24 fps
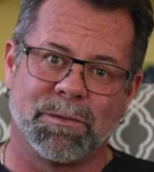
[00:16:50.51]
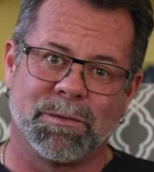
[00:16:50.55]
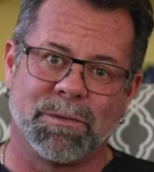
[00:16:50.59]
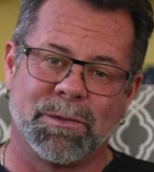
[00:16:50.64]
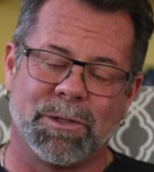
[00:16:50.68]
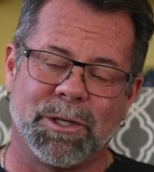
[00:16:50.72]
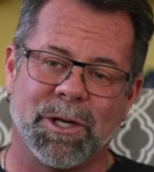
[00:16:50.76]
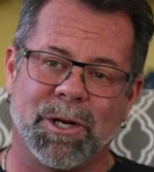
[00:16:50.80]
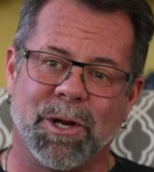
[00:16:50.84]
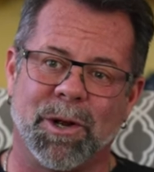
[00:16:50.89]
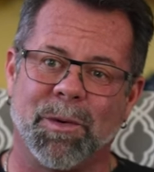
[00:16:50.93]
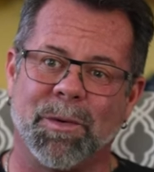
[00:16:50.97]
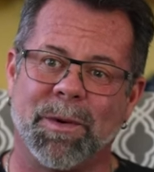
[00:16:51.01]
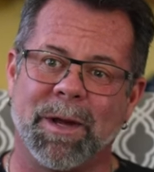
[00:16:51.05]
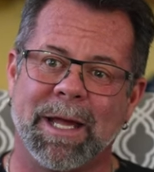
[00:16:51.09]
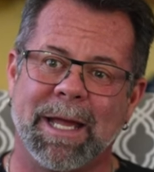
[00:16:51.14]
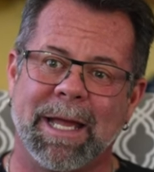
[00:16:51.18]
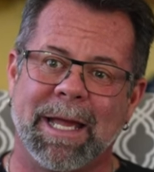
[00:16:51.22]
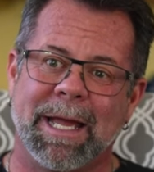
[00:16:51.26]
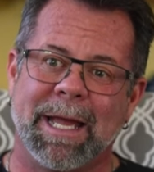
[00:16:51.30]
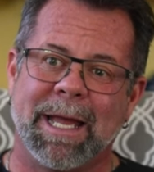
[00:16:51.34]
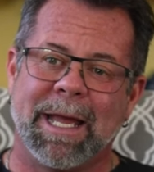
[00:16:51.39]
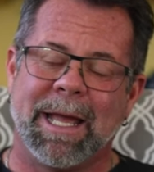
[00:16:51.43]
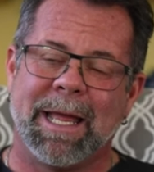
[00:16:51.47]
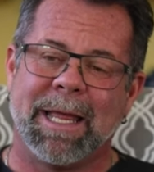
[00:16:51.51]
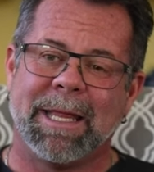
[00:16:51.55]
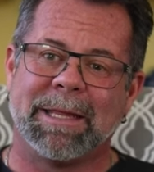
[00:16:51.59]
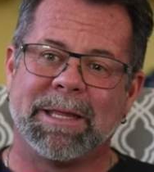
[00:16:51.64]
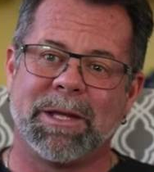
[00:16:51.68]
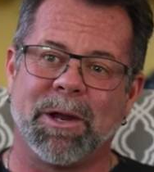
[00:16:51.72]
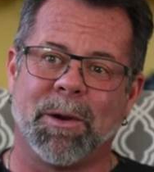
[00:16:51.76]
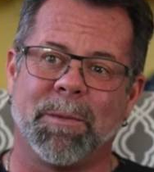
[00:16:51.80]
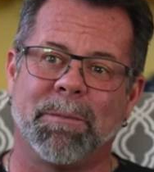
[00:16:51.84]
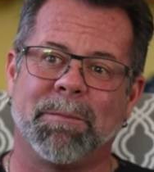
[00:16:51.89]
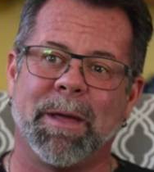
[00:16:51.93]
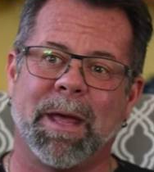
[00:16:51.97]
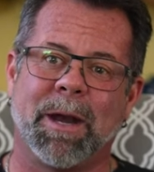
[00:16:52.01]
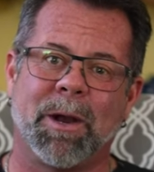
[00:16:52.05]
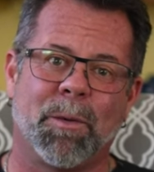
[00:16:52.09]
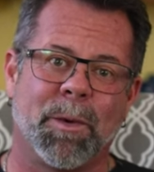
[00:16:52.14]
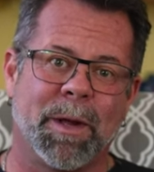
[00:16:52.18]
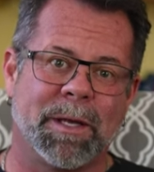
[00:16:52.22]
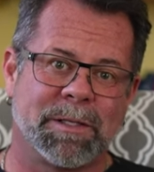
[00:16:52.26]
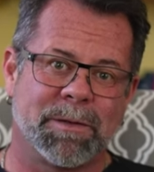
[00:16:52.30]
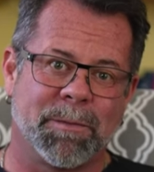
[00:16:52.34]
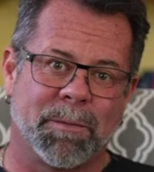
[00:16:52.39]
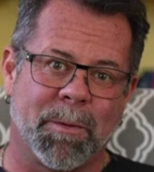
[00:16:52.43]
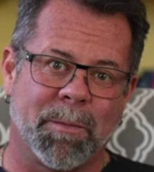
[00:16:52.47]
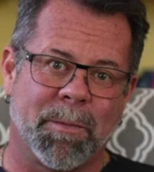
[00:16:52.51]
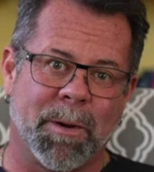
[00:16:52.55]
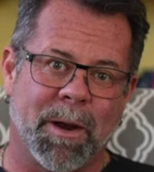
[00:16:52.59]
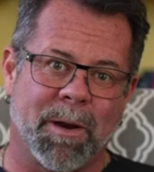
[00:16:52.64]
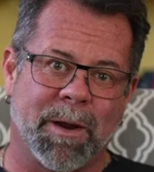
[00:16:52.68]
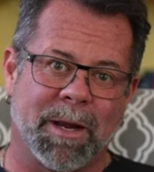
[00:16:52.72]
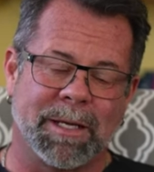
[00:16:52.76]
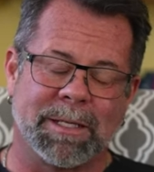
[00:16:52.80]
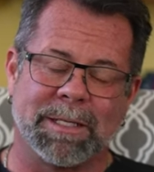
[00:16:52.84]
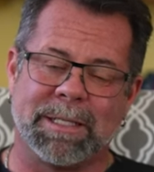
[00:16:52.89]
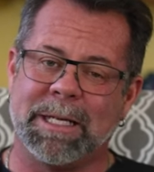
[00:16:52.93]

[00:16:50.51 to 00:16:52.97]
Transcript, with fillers: You know, there are better ways of preparing it.